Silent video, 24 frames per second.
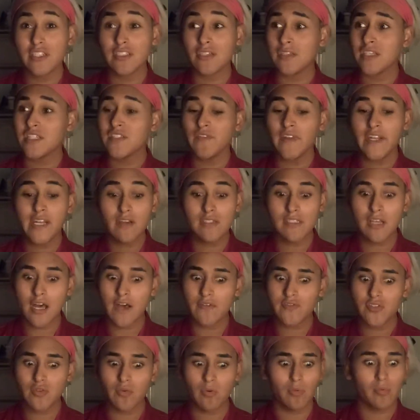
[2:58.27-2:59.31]
so this video is
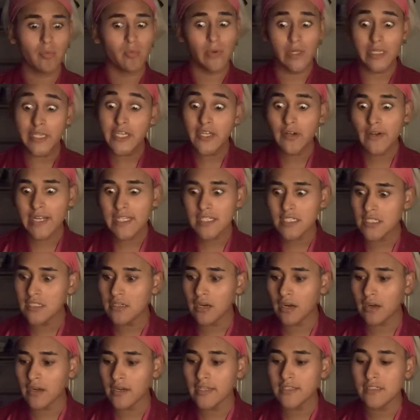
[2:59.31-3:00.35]
off to a really great
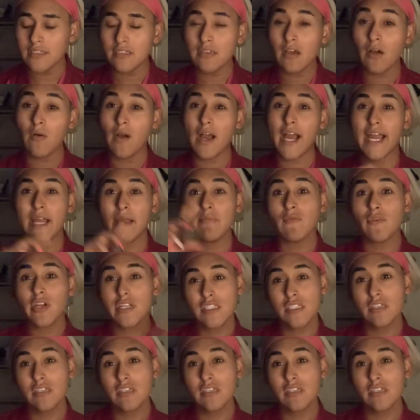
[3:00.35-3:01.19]
start. So I'm going to